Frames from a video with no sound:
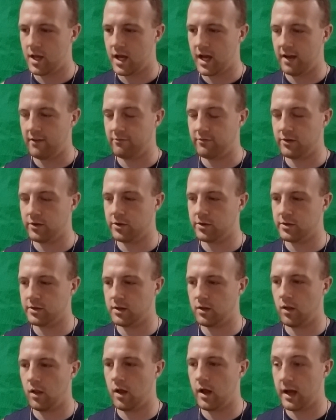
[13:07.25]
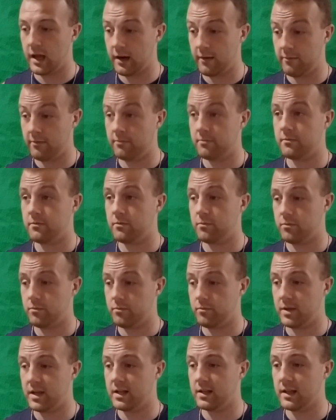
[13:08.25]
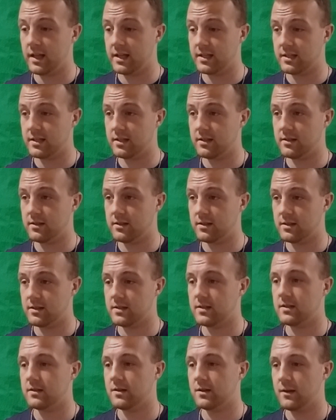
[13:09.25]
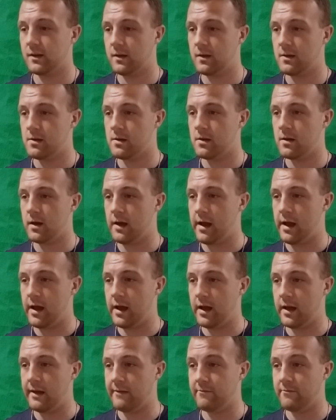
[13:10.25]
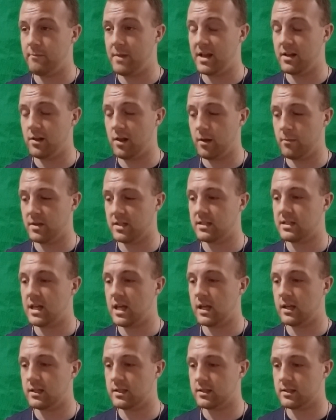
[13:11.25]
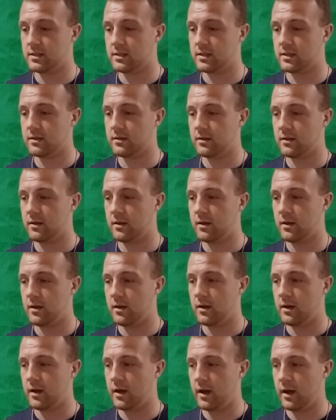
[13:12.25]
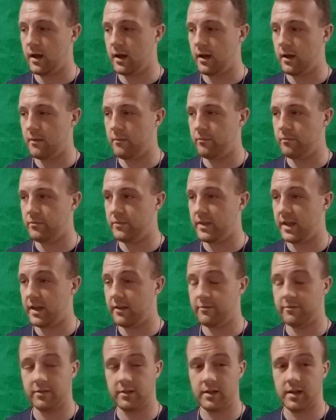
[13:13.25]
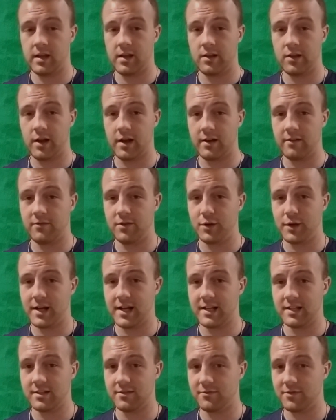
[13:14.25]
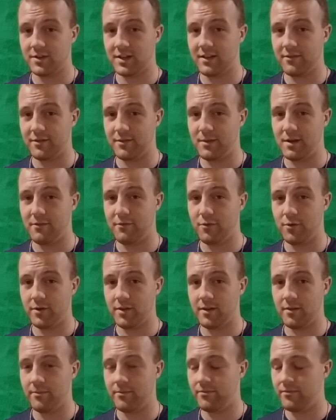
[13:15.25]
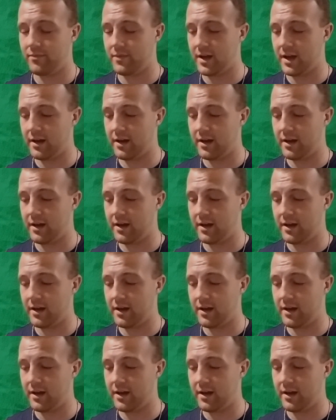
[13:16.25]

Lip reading: I've learned a lot of big lessons, made a lot of mistakes. Thankfully, a lot of you guys have forgiven me for them.